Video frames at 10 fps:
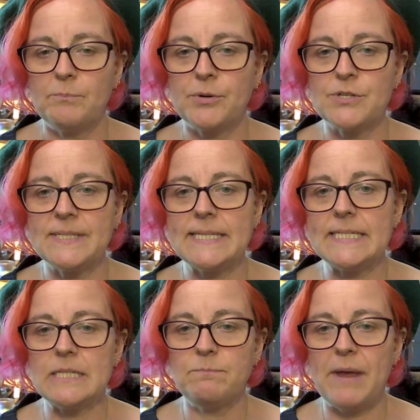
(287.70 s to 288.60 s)

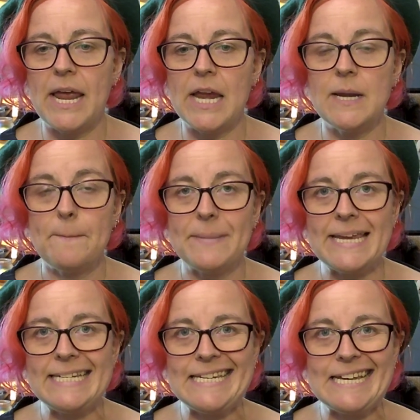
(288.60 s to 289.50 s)
persistent pain,
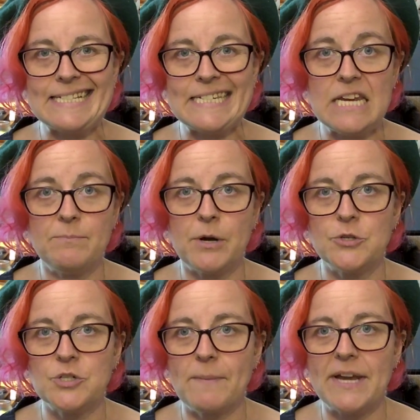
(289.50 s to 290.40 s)
PTSD,
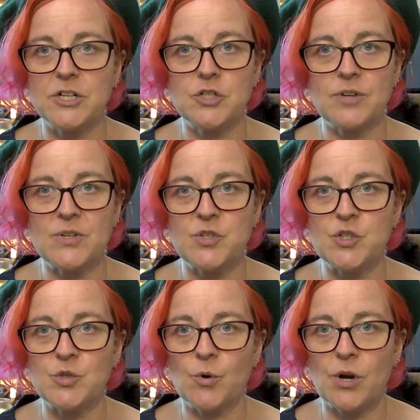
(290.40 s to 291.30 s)
post-traumatic stress
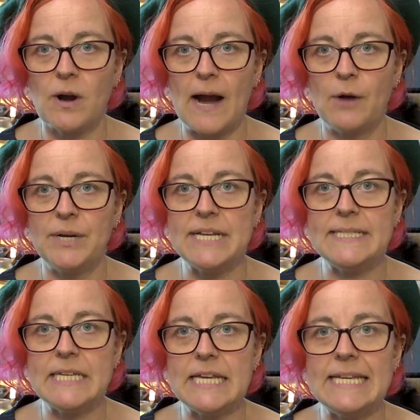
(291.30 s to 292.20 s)
disorder, how it
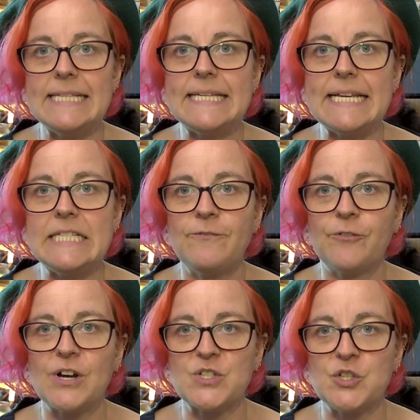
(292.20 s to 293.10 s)
is easy
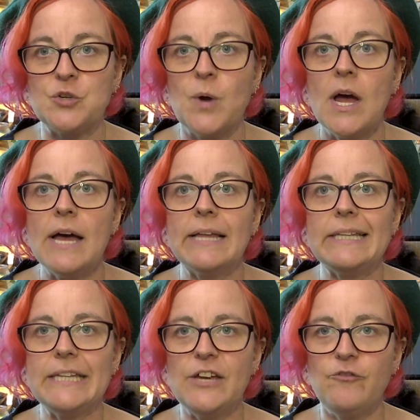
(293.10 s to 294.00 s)
for us to
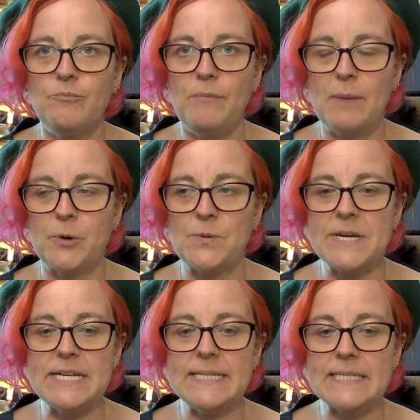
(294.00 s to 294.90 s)
live
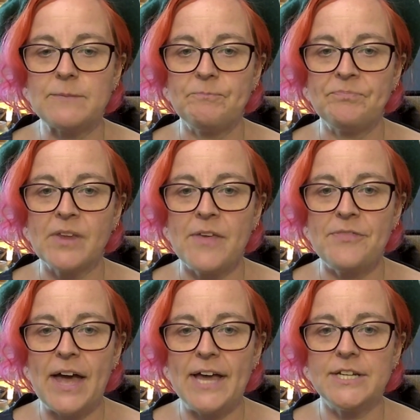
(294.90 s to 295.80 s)
memories
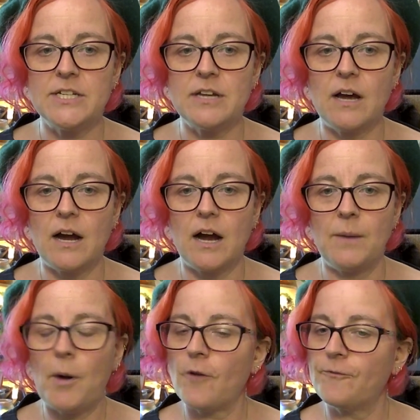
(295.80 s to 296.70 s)
that
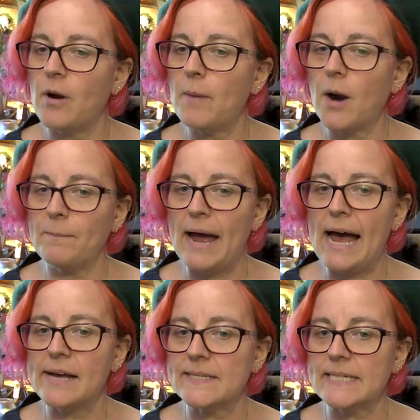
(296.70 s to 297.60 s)
are from our
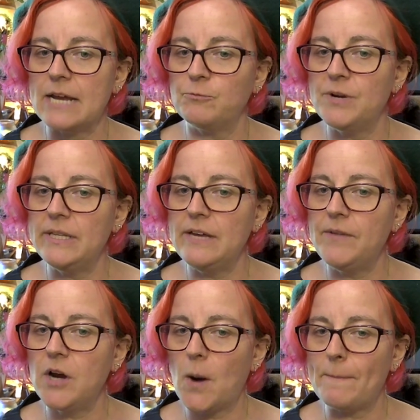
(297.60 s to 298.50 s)
past, and
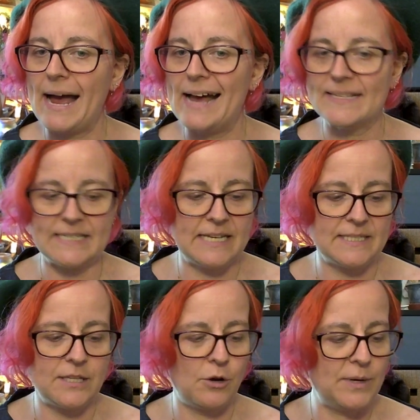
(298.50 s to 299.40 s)
reliving our past
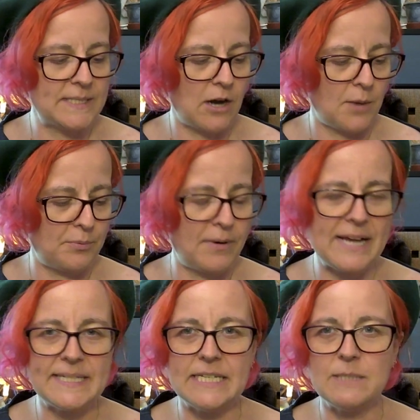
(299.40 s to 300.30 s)
as though it's our
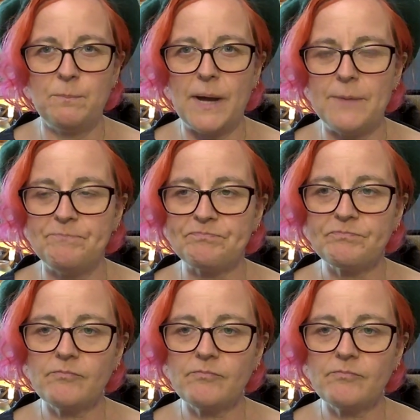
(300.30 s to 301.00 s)
present. But